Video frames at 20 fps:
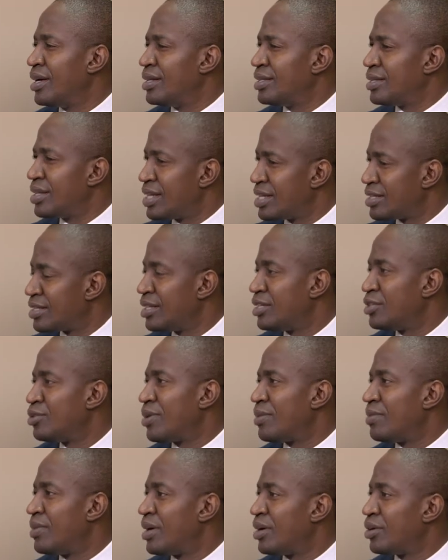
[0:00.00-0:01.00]
Tell us a little
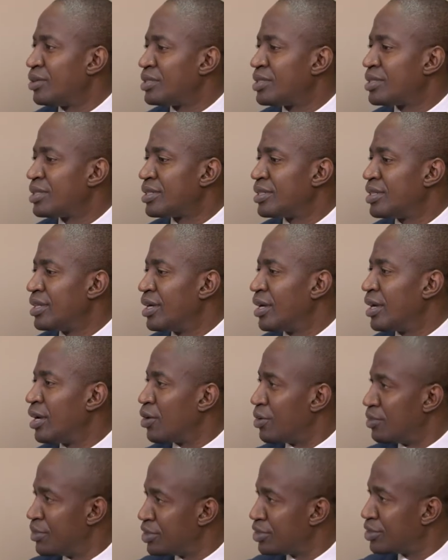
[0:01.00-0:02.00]
about the
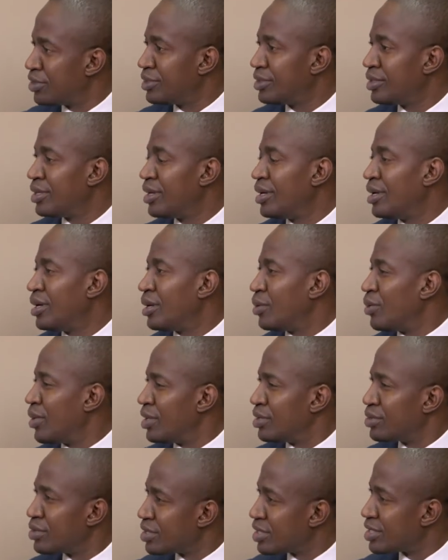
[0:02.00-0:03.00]
commission, when
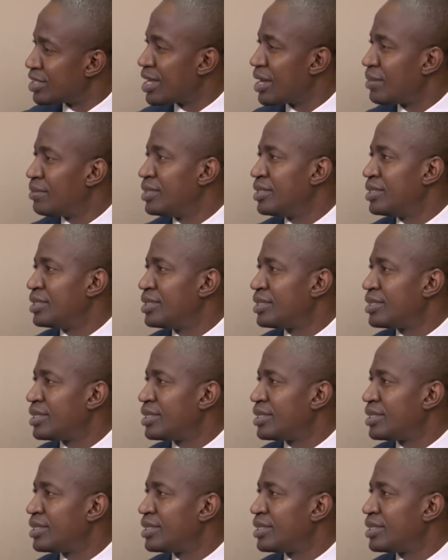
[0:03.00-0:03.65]
it was established,